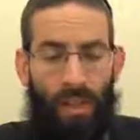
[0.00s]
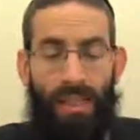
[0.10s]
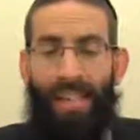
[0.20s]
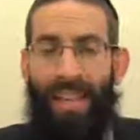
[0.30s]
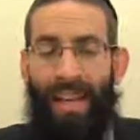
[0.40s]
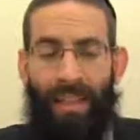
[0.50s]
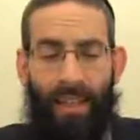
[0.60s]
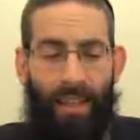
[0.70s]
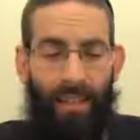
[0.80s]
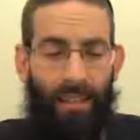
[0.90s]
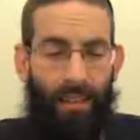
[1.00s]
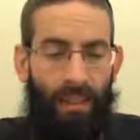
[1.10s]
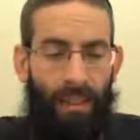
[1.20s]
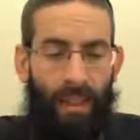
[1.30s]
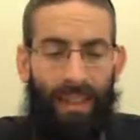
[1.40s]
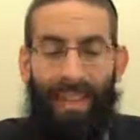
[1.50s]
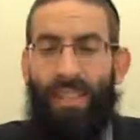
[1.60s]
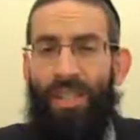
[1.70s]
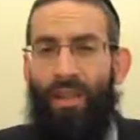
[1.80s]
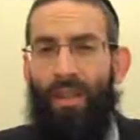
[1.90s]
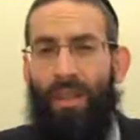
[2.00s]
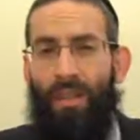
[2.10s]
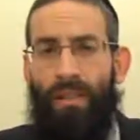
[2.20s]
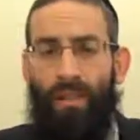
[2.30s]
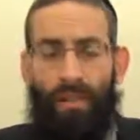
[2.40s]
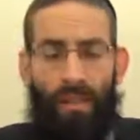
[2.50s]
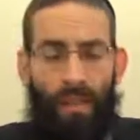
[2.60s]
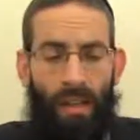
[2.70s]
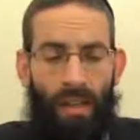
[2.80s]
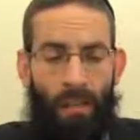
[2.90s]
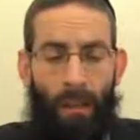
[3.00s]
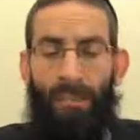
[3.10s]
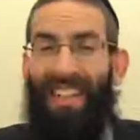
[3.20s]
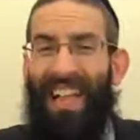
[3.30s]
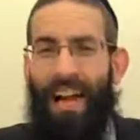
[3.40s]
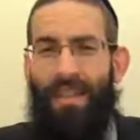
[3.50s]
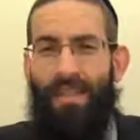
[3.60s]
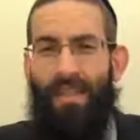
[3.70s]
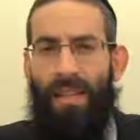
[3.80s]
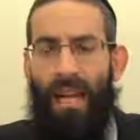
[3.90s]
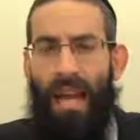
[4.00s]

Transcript: They used to take a clay schuches, some type of glass,